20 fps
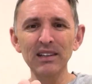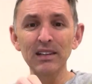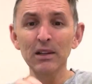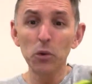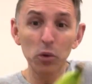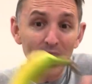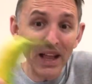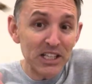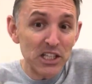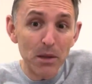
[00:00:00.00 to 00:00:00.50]
Well,
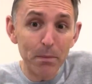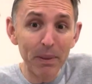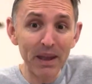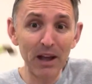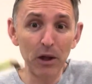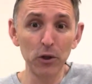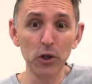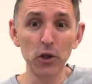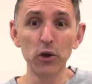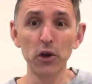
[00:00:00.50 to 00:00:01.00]
that's a
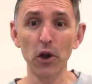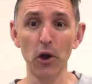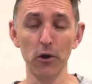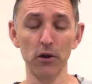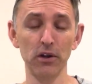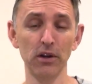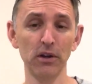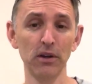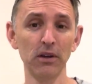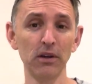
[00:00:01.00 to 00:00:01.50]
PLU code.
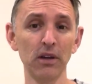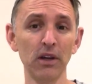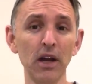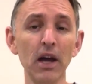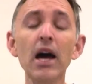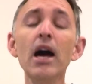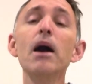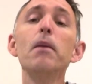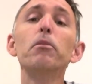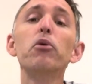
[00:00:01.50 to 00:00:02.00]

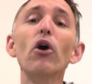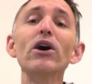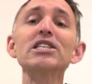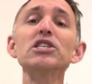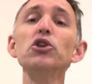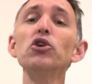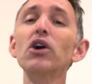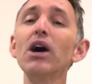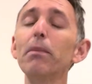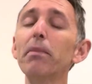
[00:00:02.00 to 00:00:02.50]
Price
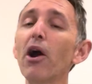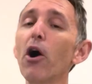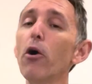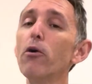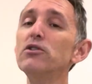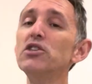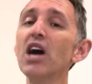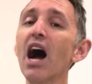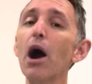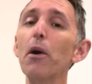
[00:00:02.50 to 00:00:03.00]
lookup
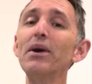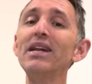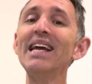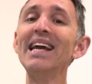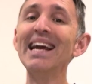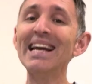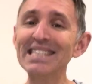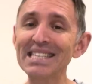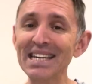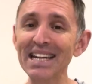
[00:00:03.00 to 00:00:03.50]
codes are an
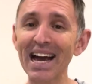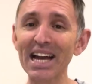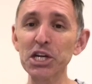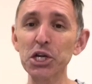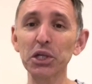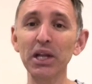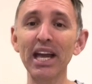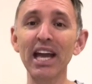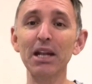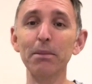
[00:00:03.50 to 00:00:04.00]

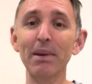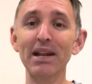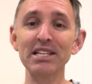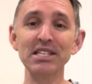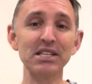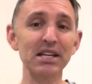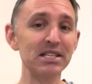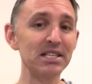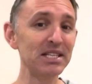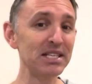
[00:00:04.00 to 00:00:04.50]
internationally
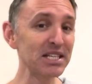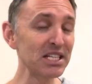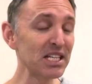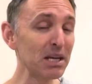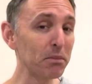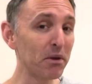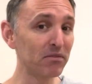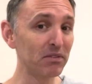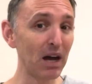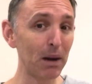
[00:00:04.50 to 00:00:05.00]
administered system
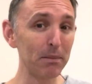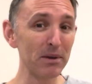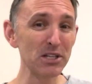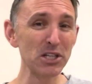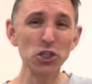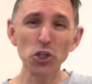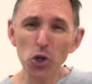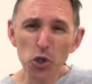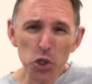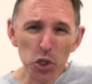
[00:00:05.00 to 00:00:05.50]
of numbers,
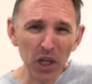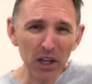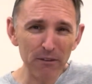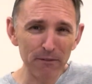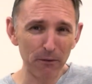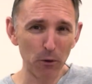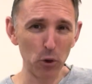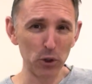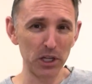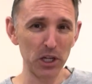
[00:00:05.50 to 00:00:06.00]
usually
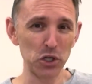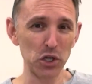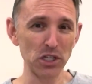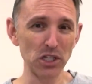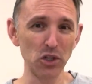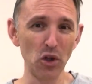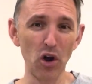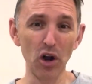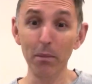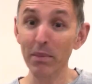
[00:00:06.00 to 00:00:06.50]
4 digits
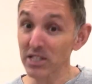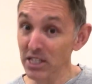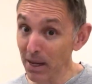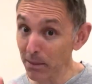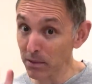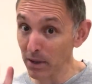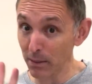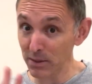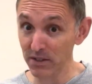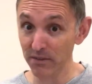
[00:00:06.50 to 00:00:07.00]
long, but
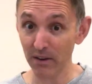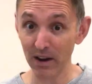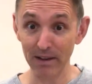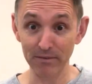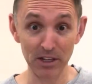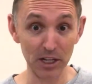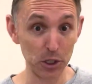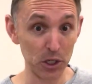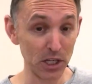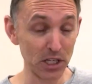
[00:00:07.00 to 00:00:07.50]
sometimes 5
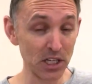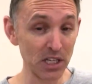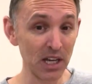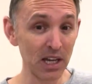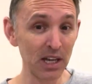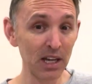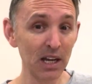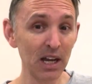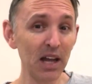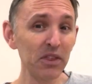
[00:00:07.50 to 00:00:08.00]
digits,
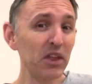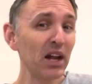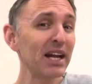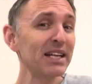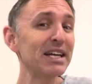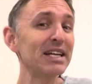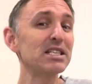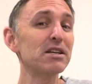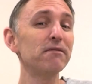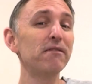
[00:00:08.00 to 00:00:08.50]
that
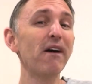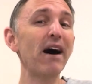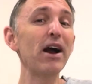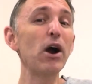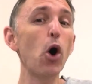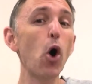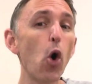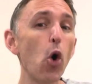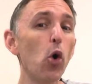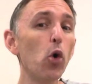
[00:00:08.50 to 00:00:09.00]
identify
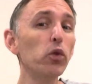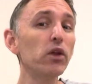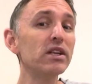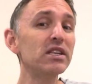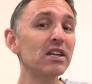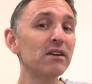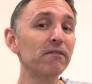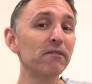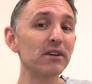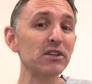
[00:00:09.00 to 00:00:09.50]
all the
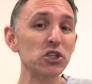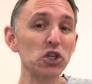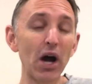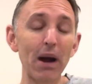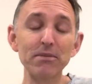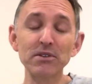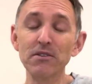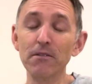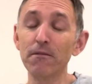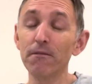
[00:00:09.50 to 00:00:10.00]
different
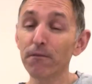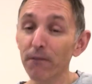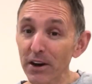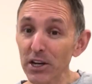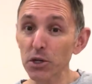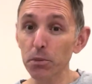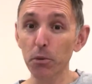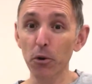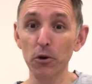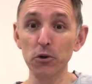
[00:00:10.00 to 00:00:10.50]
types of
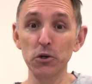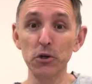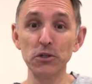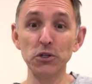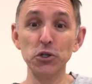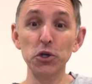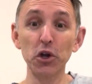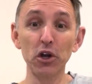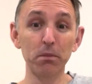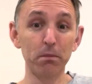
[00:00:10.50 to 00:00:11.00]
fresh produce
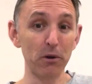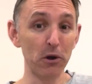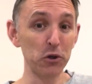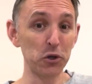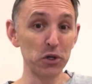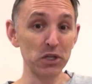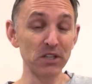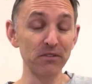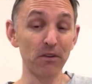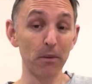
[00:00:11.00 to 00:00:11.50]
you could
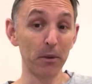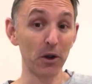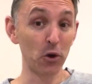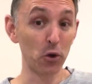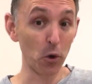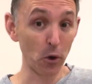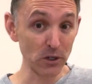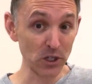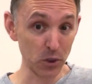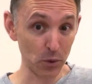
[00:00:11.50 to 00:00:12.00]
purchase from a
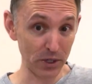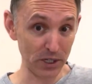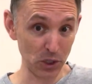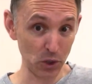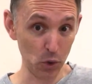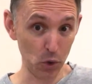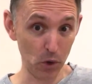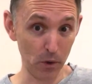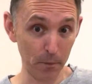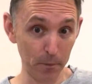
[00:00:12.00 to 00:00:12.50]
grocery
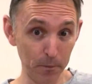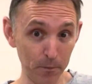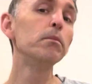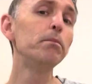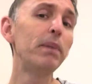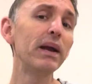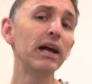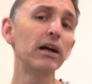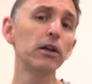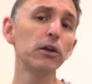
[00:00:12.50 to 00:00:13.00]
store.
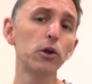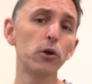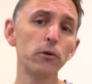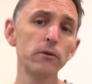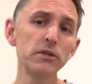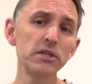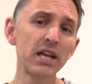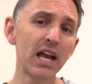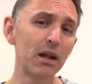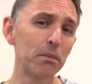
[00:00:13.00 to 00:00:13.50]

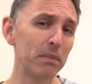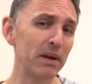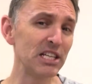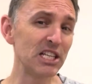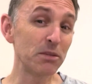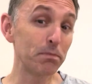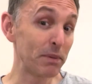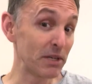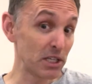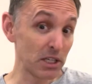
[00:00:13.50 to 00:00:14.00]
PLUs can be
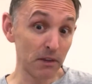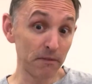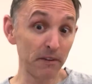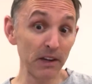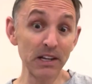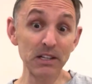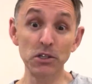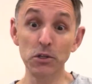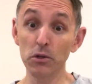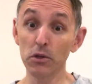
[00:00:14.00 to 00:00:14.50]

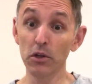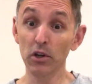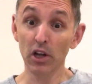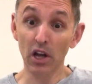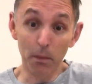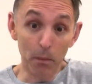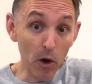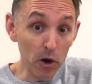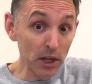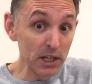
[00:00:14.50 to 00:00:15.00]
specific to the
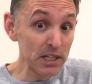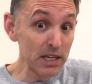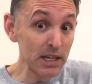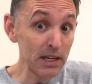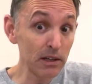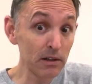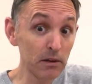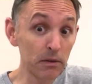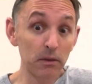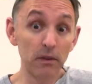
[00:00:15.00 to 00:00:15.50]

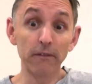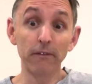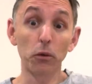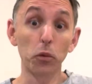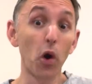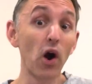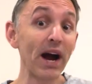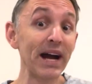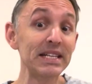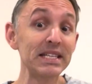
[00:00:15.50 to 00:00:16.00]
commodity, the
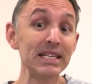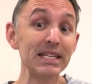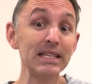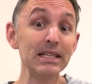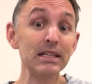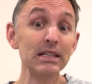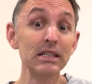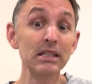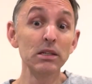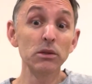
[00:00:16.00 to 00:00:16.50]
variety,
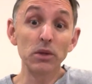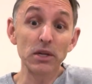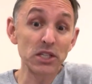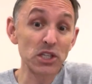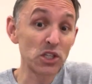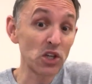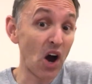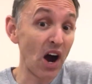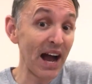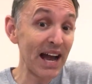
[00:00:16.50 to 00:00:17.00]
the
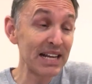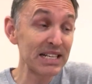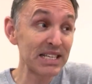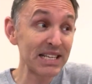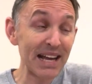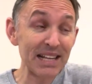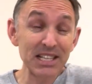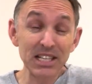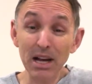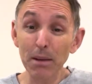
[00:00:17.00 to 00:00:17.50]
size,
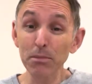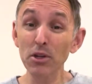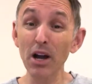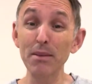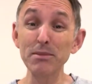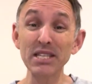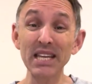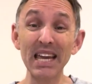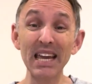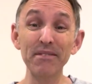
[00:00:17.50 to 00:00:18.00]
and
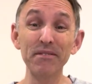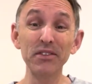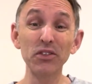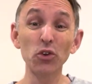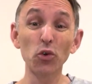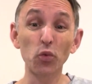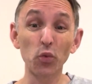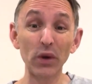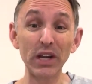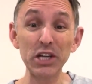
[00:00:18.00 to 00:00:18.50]
sometimes even the
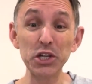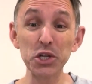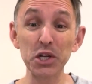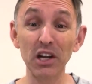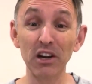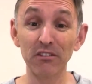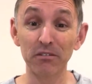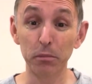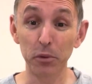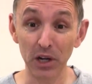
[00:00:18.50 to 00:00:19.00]
region
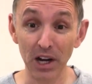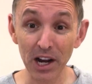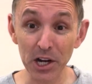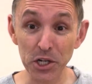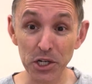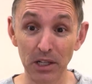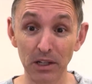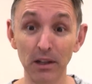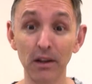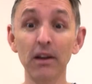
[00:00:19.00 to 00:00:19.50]
of production.